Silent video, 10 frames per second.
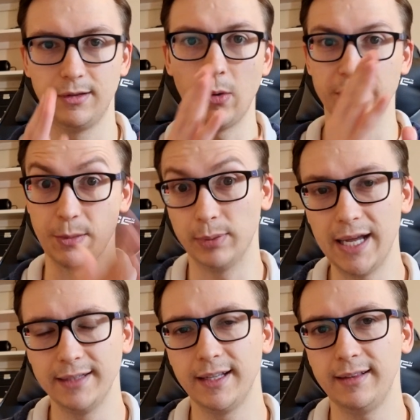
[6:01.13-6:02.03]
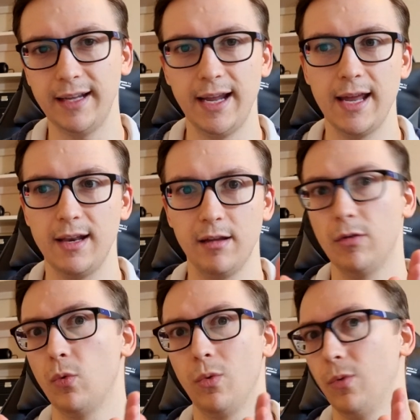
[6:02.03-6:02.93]
that was implanted and
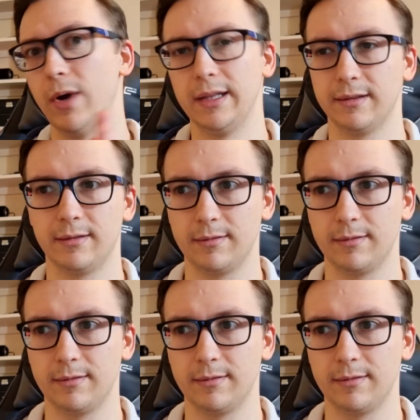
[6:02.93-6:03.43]
what